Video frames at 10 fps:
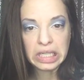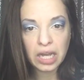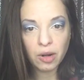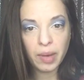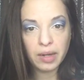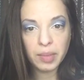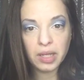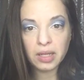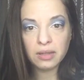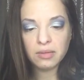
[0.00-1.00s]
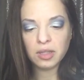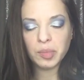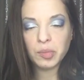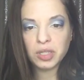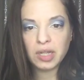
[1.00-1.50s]
I don't mind being a little
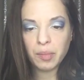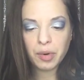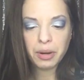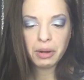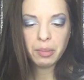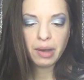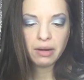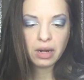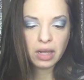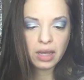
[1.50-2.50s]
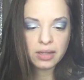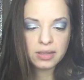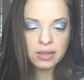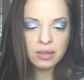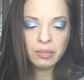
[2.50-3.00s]
bit more temporary about it, I
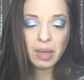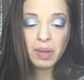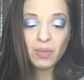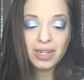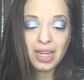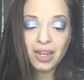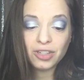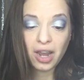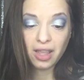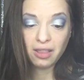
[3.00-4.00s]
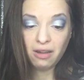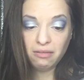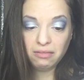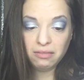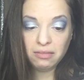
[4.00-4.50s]
guess. Maybe one day I'll try it though,
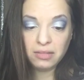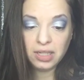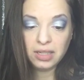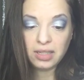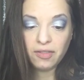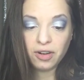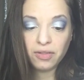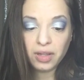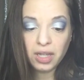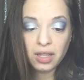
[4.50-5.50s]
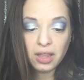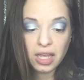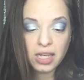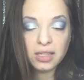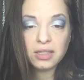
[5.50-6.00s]
because I've heard really good
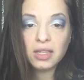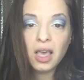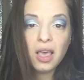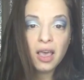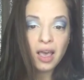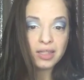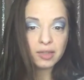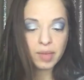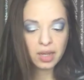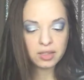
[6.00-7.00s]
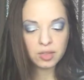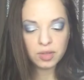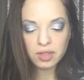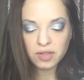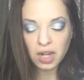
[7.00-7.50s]
things and some of my
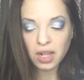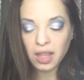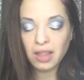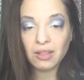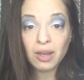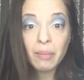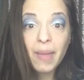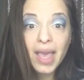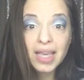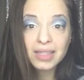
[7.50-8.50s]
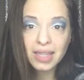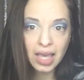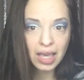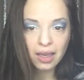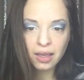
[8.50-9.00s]
customers have done it and they look
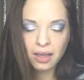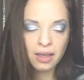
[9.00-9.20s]
amazing.